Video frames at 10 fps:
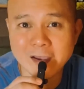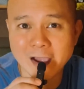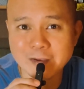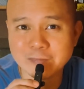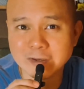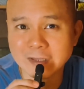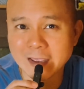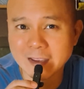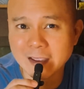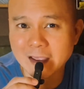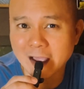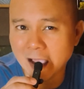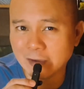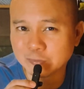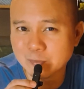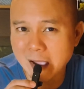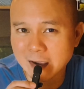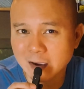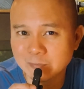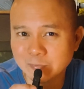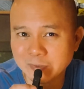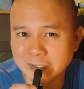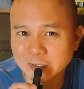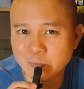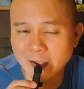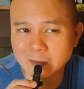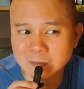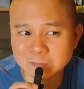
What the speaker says: I feel like I have to back up really well.